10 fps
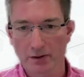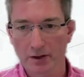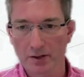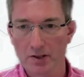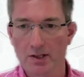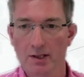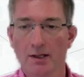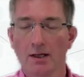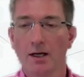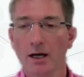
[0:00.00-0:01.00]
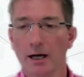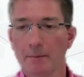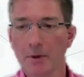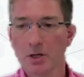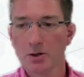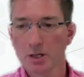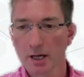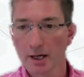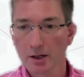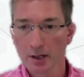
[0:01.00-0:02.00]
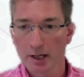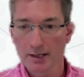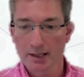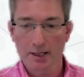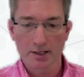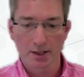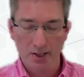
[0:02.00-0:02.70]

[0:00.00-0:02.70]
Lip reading: first. Usually a good idea to